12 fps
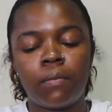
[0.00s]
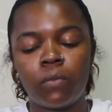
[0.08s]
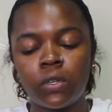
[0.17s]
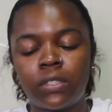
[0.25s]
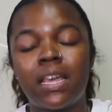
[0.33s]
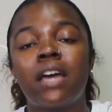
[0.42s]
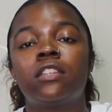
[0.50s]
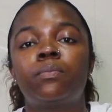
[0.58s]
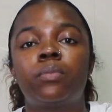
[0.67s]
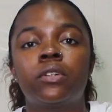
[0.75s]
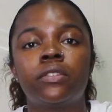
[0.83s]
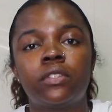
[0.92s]
what size
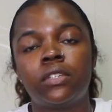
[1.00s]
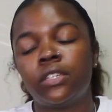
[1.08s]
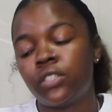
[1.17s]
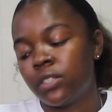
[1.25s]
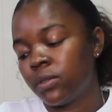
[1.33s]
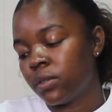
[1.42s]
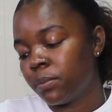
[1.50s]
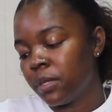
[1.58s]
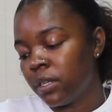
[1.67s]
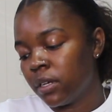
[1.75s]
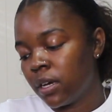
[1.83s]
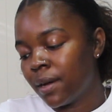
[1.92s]
person that you're going to
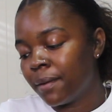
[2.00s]
be.